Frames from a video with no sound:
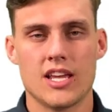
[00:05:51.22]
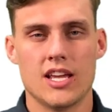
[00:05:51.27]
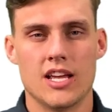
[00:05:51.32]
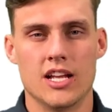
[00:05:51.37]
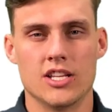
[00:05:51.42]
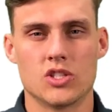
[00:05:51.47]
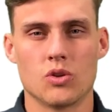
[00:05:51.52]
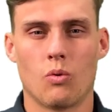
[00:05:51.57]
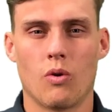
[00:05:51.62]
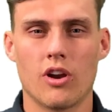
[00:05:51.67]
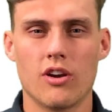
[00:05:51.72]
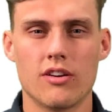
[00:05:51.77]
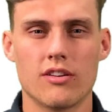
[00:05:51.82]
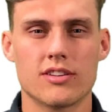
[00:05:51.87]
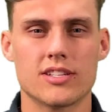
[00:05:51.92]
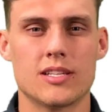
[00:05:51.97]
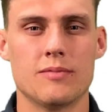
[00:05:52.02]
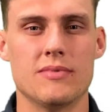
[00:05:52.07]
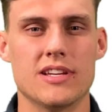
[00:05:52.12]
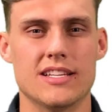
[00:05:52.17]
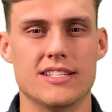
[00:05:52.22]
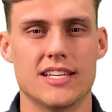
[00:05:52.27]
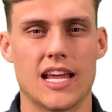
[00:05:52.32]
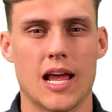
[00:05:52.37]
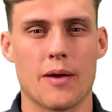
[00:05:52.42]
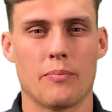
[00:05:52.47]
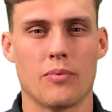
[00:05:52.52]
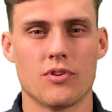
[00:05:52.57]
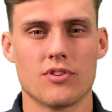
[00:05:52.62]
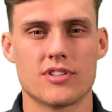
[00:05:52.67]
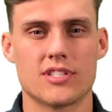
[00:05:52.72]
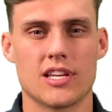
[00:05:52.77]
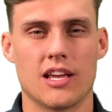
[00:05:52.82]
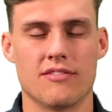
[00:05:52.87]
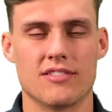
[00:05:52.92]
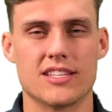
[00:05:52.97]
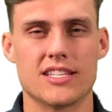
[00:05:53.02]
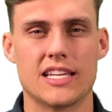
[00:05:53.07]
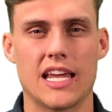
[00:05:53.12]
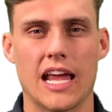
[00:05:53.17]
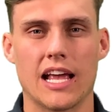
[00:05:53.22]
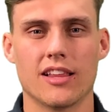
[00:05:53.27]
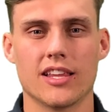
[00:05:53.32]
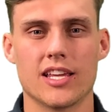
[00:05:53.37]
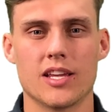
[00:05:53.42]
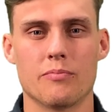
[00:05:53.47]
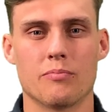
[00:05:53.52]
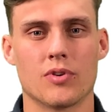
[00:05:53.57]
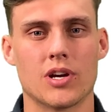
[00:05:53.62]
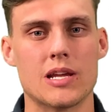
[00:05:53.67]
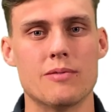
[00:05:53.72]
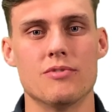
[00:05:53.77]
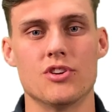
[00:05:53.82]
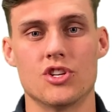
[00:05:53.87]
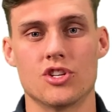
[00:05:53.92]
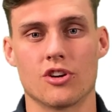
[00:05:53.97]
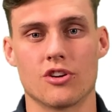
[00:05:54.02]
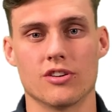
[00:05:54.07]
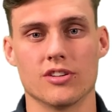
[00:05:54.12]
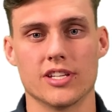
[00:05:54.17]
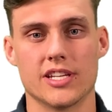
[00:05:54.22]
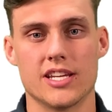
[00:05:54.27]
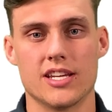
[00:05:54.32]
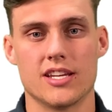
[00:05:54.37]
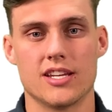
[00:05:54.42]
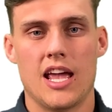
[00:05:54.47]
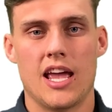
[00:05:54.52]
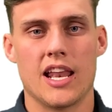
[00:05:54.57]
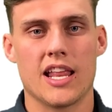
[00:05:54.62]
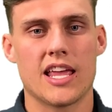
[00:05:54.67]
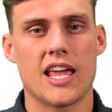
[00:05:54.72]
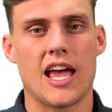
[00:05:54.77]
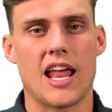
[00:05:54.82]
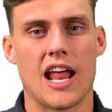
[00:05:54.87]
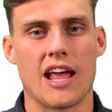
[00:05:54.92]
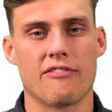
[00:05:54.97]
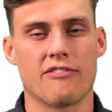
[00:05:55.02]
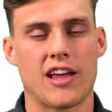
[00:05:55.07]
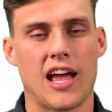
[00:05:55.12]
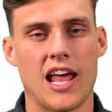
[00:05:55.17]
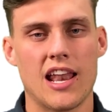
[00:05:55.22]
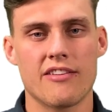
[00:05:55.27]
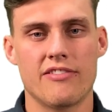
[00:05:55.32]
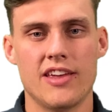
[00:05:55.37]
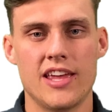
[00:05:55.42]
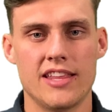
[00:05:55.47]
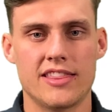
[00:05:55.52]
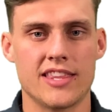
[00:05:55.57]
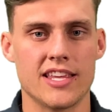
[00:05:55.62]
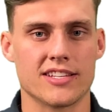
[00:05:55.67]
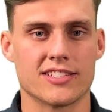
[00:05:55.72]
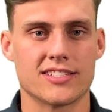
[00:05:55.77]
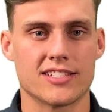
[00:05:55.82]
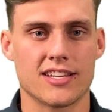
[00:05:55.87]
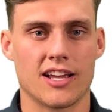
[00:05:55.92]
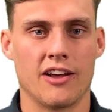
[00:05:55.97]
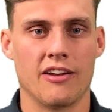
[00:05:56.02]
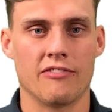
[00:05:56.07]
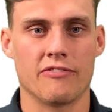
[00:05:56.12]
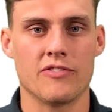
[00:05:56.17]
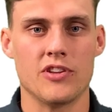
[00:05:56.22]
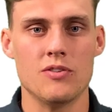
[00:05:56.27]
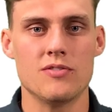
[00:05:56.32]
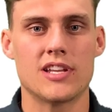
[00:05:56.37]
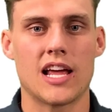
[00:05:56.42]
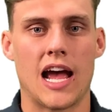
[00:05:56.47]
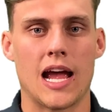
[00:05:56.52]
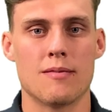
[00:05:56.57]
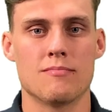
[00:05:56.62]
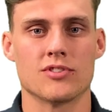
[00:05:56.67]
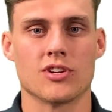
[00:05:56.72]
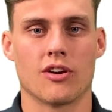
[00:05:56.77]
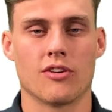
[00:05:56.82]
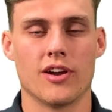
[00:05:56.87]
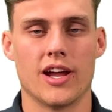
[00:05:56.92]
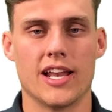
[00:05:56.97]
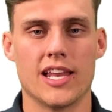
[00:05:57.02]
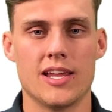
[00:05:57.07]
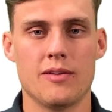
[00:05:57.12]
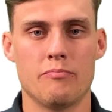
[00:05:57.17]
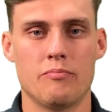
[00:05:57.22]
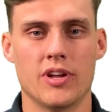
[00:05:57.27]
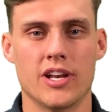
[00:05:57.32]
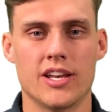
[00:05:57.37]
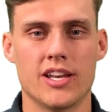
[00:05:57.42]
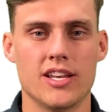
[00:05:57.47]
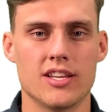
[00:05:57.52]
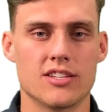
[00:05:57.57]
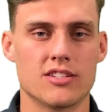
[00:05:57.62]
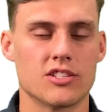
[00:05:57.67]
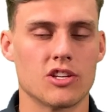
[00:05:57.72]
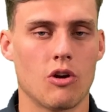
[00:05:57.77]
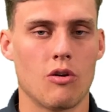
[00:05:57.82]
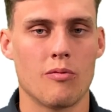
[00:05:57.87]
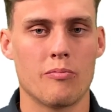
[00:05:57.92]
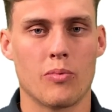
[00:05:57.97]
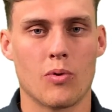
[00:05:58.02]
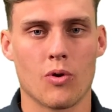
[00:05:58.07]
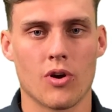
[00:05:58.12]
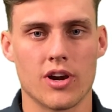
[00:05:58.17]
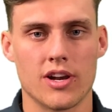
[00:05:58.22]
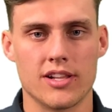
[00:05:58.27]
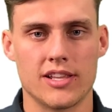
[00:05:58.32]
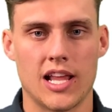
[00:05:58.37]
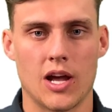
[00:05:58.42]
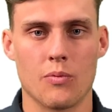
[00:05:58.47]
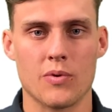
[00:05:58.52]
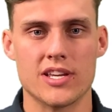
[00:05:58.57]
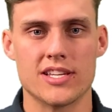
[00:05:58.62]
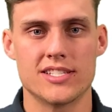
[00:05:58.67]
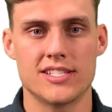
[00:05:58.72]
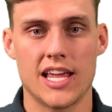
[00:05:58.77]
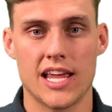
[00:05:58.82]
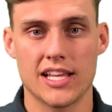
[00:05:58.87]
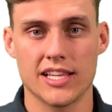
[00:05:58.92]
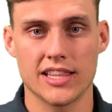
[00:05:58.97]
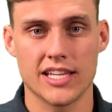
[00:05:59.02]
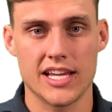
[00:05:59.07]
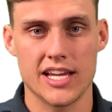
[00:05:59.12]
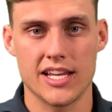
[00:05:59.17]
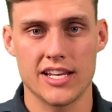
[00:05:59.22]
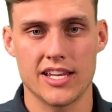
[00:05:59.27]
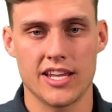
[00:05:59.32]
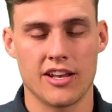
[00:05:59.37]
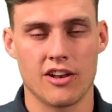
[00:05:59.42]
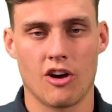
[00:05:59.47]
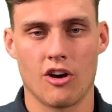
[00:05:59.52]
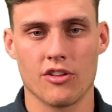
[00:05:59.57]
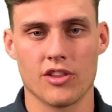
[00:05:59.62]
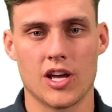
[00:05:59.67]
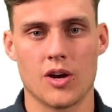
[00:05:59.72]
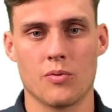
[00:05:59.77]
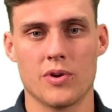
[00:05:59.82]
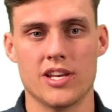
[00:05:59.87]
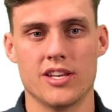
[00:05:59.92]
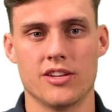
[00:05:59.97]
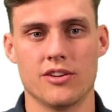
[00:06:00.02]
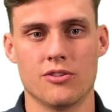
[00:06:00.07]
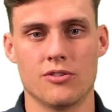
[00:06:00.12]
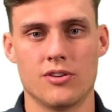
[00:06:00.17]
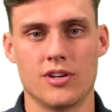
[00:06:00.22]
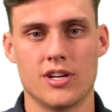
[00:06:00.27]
And so what are some examples of scaling prematurely? And again, I've kind of hit this a few times already, but it is so important that we stay lean in all that we do.